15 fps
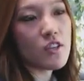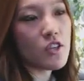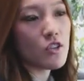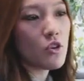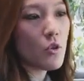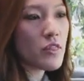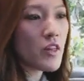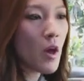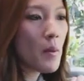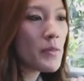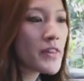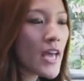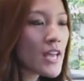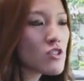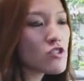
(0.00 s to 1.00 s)
you know, the
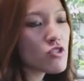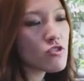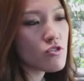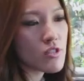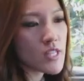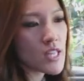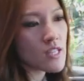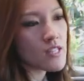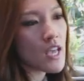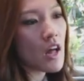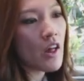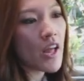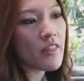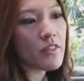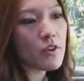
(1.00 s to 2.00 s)
attention to
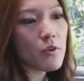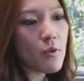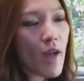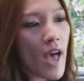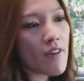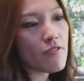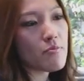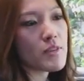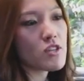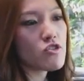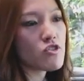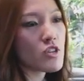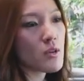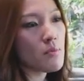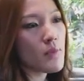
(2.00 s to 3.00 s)
detail and the
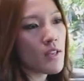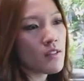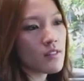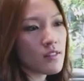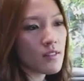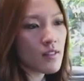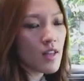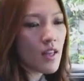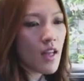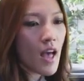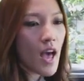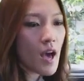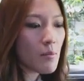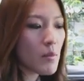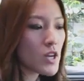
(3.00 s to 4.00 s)
craftsmanship and
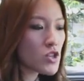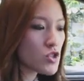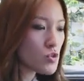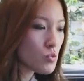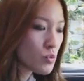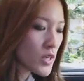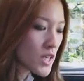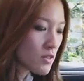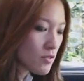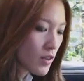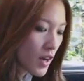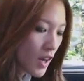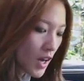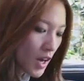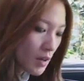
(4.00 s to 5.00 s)
how much we've
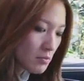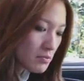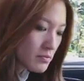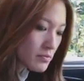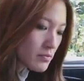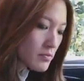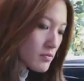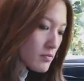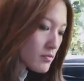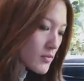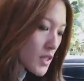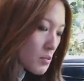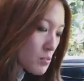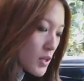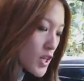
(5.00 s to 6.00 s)

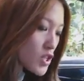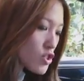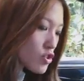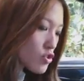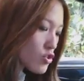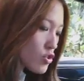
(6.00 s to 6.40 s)
pushed